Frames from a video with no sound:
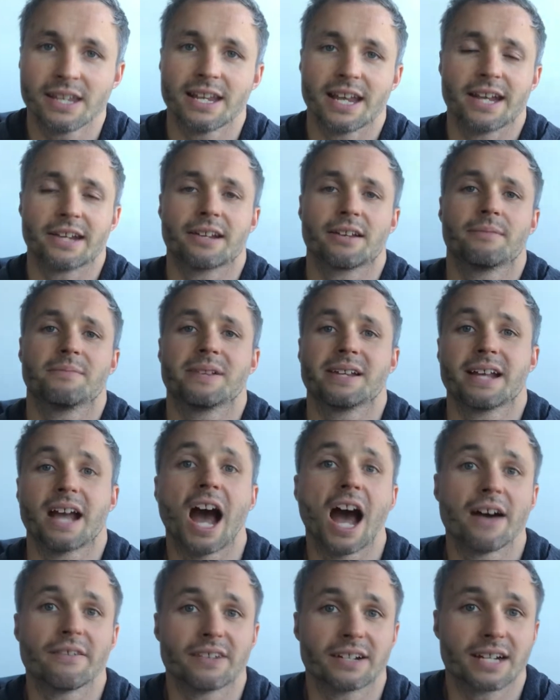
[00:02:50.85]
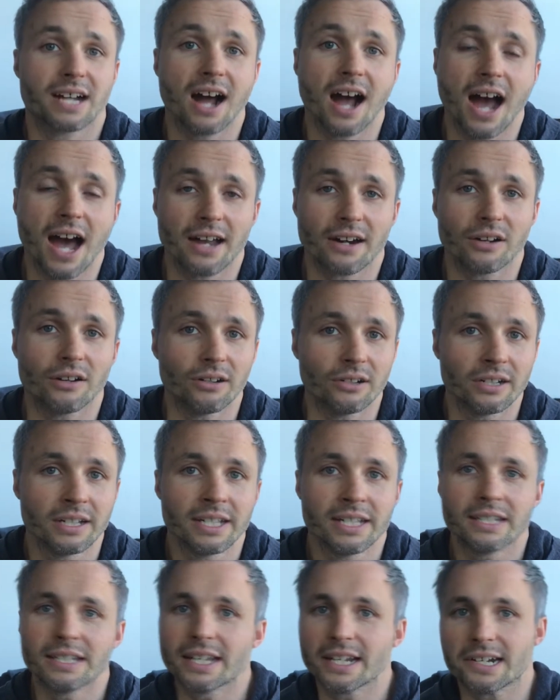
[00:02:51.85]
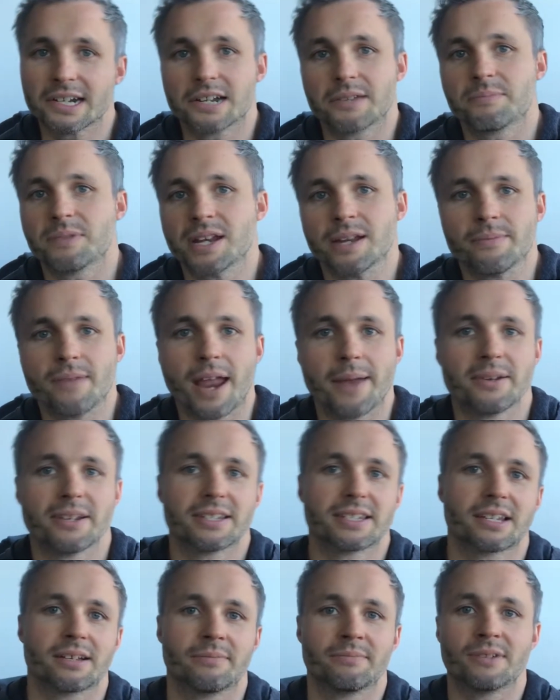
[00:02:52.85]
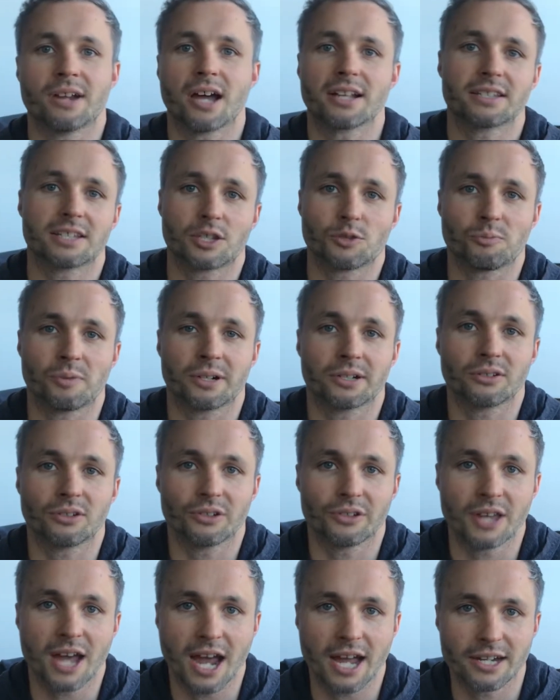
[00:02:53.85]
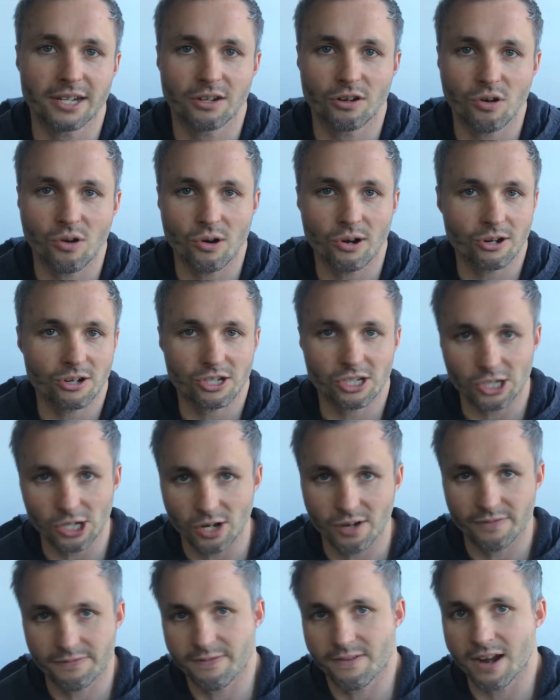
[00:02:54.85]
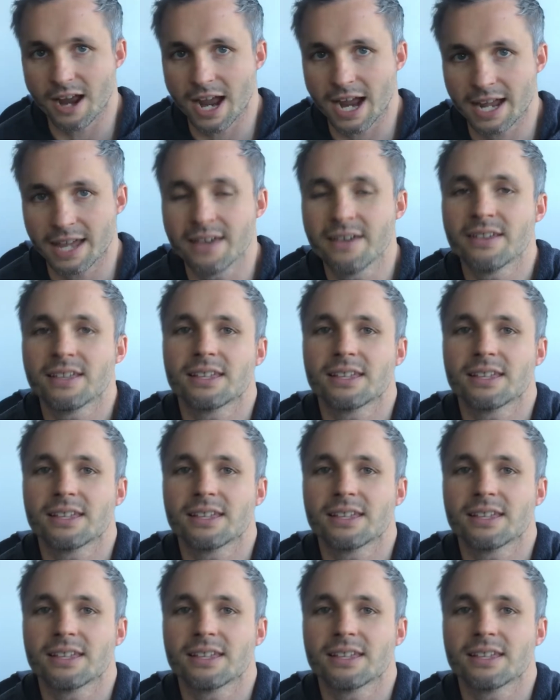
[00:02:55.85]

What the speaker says: It could be avocado. It could be maybe some nuts sprinkled on your stir fry.